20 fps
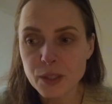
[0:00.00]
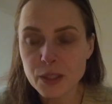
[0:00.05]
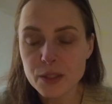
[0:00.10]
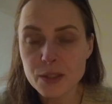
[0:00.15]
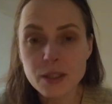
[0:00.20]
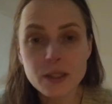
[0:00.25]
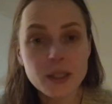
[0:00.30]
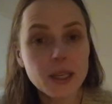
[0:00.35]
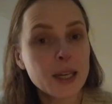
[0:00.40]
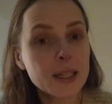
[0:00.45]

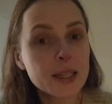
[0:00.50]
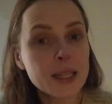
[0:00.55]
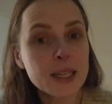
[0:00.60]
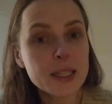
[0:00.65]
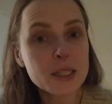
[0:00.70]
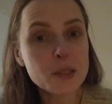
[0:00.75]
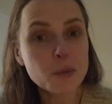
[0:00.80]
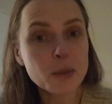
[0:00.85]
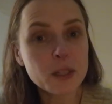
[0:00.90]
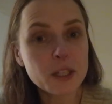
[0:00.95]
So yeah,
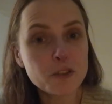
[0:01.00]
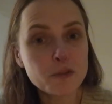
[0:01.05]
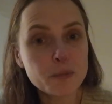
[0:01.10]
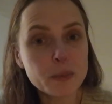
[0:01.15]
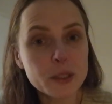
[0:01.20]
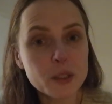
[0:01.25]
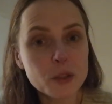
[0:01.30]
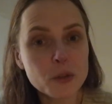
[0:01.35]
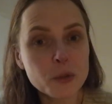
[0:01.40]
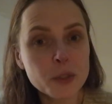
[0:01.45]
that's what I've
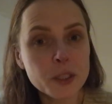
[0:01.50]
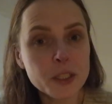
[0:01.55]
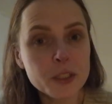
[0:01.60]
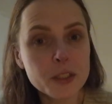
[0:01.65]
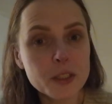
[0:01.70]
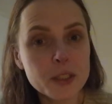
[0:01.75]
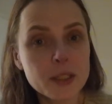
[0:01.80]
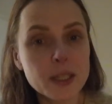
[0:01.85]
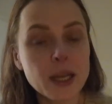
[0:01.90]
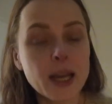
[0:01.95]
been doing
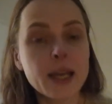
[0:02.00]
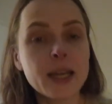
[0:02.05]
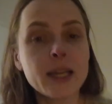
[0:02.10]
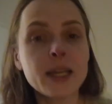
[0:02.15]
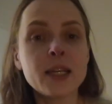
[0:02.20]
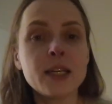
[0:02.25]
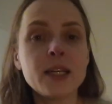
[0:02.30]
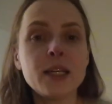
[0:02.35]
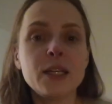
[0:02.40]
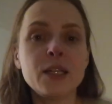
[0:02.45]

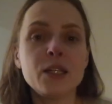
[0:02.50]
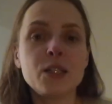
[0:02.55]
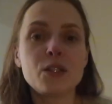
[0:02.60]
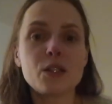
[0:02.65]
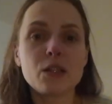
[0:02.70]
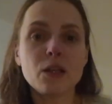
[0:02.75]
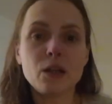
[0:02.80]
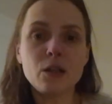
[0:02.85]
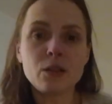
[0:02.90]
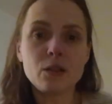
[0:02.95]
today.
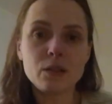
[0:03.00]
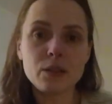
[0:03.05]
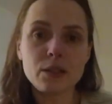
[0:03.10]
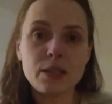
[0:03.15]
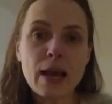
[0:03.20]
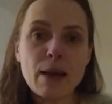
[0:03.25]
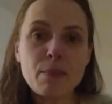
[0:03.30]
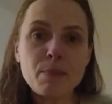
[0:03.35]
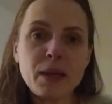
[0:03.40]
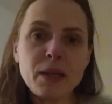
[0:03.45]
So
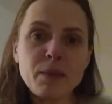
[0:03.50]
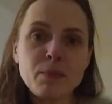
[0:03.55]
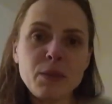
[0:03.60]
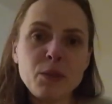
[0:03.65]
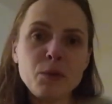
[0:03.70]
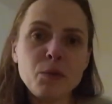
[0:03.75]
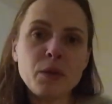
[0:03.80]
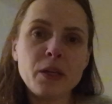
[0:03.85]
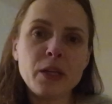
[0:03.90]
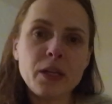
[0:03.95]
that made
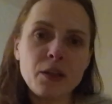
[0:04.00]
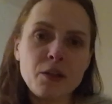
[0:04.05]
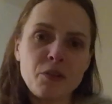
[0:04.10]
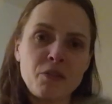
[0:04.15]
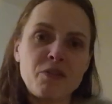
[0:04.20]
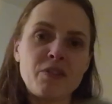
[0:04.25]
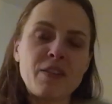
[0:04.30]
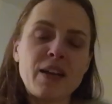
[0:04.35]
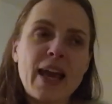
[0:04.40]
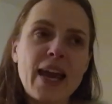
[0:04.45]
me
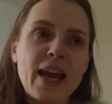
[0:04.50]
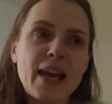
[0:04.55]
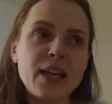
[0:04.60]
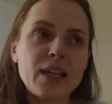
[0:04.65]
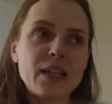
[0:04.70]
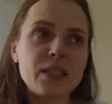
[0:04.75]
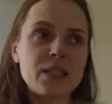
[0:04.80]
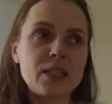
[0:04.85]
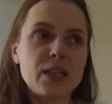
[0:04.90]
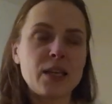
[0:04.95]

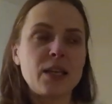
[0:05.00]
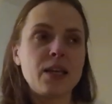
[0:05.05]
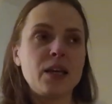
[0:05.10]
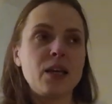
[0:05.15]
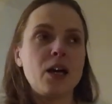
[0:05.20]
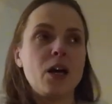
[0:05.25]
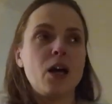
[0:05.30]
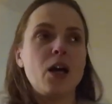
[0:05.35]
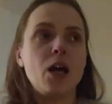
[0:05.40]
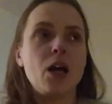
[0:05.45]
reflect
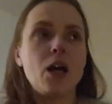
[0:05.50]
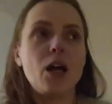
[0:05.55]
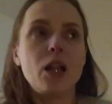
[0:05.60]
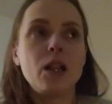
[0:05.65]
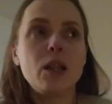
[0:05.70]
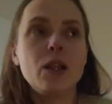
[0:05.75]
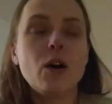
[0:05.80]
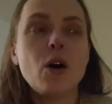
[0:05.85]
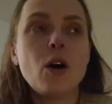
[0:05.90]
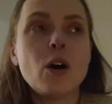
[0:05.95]
a
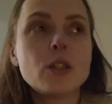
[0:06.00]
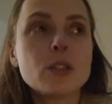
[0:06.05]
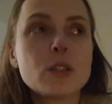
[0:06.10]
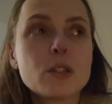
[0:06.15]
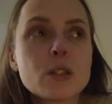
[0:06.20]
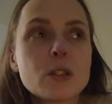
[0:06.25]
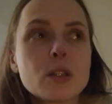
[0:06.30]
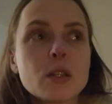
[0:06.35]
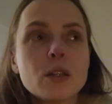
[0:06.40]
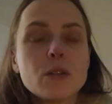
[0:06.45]

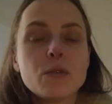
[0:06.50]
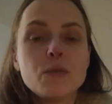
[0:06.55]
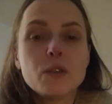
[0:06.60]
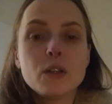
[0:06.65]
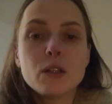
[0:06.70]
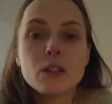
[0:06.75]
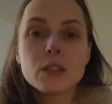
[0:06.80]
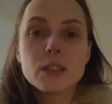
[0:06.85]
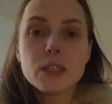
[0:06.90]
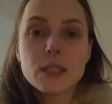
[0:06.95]
lot.
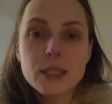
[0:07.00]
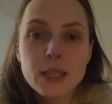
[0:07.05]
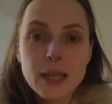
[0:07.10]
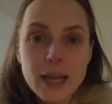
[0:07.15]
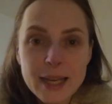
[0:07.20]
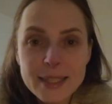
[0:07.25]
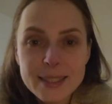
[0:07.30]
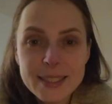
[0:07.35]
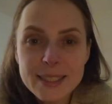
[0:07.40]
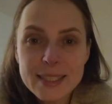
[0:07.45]
Well,
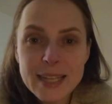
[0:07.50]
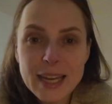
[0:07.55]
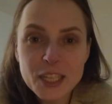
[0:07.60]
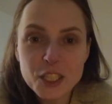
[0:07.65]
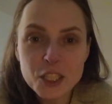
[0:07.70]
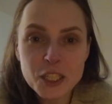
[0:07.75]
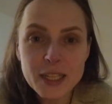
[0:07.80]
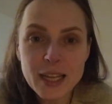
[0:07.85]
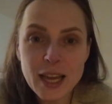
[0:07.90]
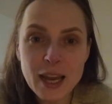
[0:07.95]
didn't
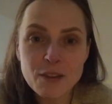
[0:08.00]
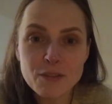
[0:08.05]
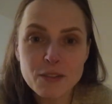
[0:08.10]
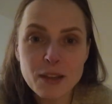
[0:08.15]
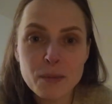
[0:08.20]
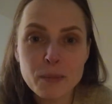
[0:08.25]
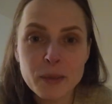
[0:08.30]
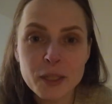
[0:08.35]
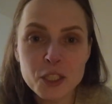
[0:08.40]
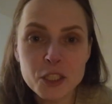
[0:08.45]
actually have
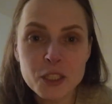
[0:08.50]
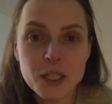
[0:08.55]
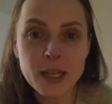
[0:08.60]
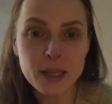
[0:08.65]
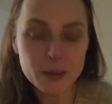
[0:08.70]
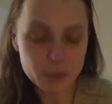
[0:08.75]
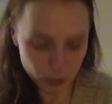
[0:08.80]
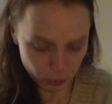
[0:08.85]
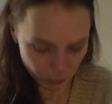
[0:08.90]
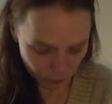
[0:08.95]
that much
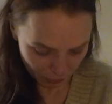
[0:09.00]
time to